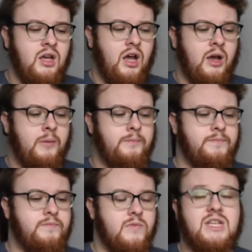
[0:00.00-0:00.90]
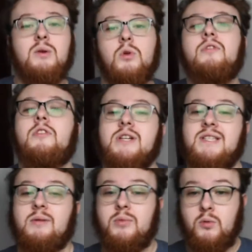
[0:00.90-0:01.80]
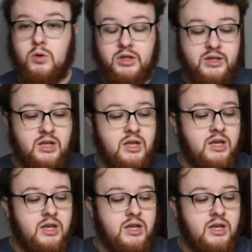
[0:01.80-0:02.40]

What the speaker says: it. Take wool, for example. Wool